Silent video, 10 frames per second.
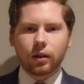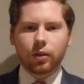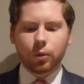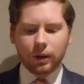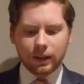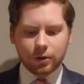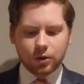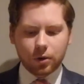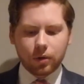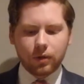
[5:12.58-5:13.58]
Through a
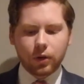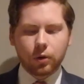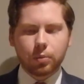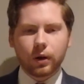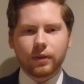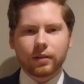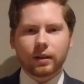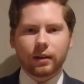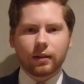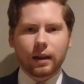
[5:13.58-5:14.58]
literature review, previous
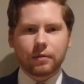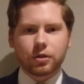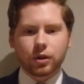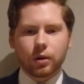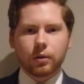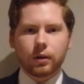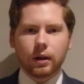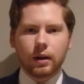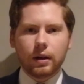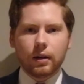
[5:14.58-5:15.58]
studies have shown
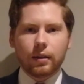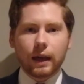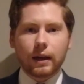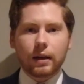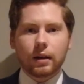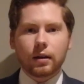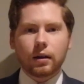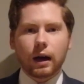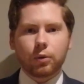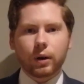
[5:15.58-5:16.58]
that
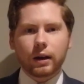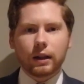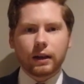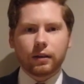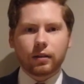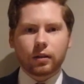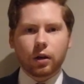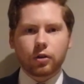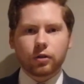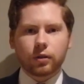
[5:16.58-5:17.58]
unregulated
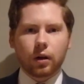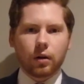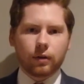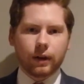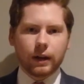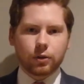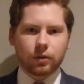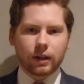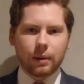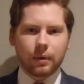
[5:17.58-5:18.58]
disclosures on a financial
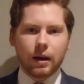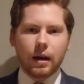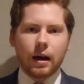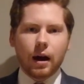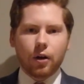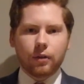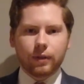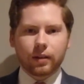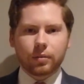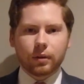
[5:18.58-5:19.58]
statement are an
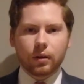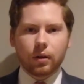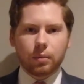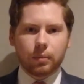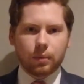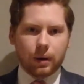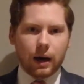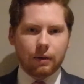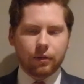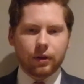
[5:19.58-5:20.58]
investment on
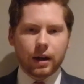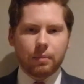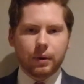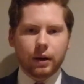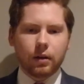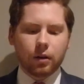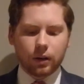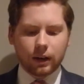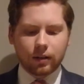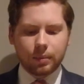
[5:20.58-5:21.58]
behalf of a company, not
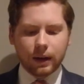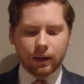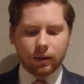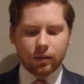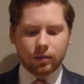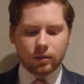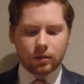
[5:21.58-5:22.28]
an expense.